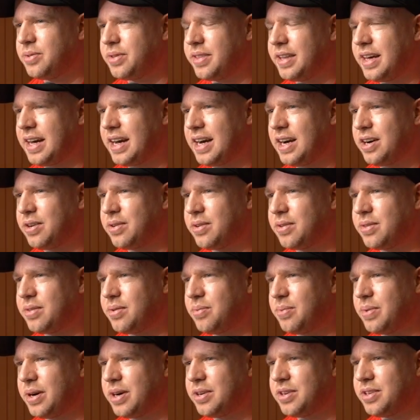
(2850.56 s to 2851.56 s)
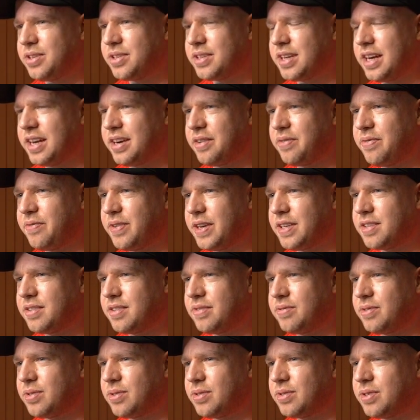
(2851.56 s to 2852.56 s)
the health and wellness kind of
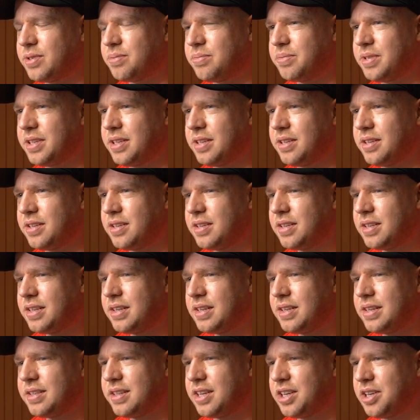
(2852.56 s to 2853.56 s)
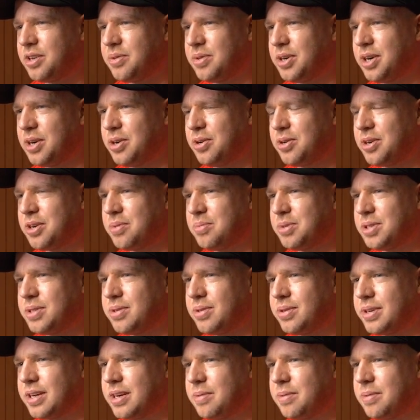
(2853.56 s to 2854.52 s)
festival or something? I think you and Lorcan were talking